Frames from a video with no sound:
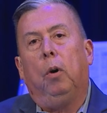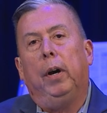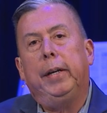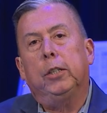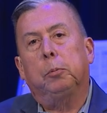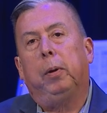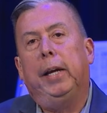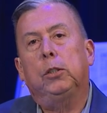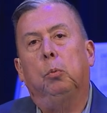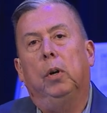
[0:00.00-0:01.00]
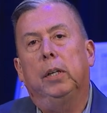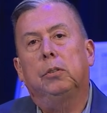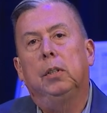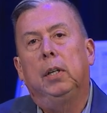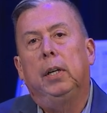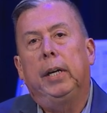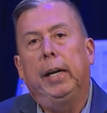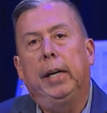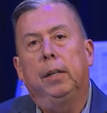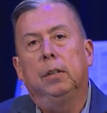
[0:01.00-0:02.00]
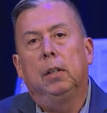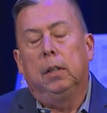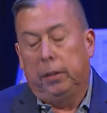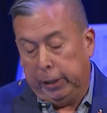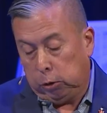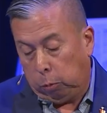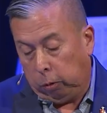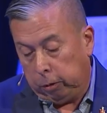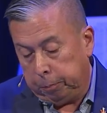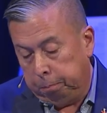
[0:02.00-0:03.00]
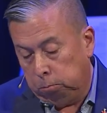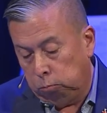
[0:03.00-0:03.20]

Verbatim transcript: what his place was in this world.